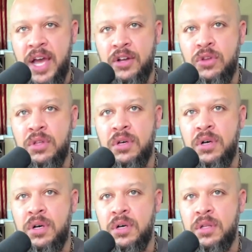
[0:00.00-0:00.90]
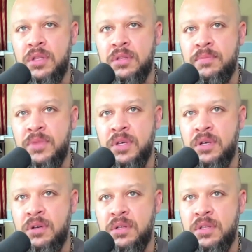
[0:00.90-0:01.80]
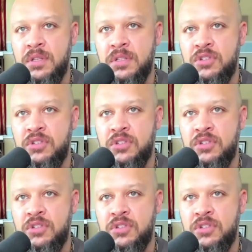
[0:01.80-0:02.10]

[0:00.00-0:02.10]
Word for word: I know the, uh, the the the